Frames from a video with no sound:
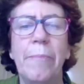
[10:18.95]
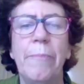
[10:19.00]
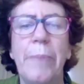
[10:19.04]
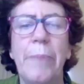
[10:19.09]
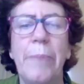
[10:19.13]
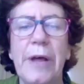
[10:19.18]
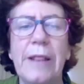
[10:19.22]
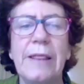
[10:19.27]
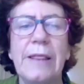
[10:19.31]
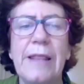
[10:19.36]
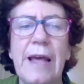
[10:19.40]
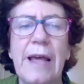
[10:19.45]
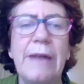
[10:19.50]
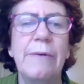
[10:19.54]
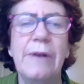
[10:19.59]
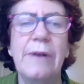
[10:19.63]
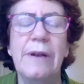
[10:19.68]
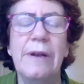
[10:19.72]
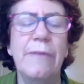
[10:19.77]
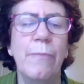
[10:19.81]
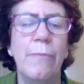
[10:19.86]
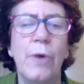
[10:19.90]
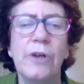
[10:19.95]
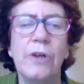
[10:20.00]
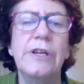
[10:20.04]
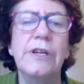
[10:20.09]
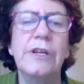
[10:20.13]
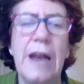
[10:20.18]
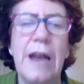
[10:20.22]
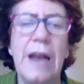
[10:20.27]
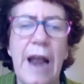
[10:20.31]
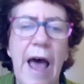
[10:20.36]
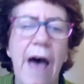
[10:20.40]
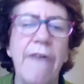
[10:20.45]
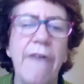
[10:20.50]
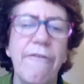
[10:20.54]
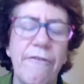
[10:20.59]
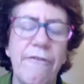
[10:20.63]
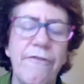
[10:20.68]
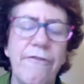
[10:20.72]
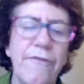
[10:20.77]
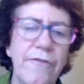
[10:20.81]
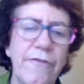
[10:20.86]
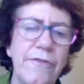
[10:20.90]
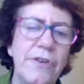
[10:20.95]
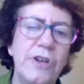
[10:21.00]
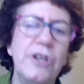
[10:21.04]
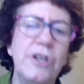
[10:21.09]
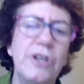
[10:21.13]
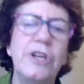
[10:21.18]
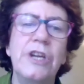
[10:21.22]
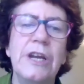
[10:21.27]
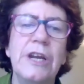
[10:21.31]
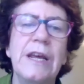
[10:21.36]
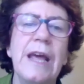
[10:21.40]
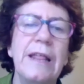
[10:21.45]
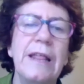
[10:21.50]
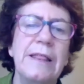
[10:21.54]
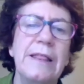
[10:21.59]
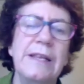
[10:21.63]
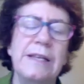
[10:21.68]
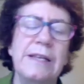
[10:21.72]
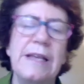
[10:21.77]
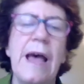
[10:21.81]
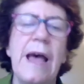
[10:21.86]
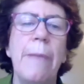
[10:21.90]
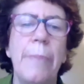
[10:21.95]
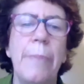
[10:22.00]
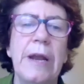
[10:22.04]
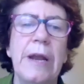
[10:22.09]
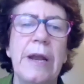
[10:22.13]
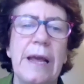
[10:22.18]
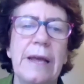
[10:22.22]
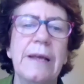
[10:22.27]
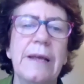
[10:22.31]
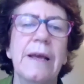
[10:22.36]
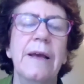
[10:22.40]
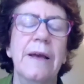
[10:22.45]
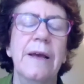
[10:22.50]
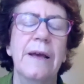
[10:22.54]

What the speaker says: but that wasn't enough to get this happening.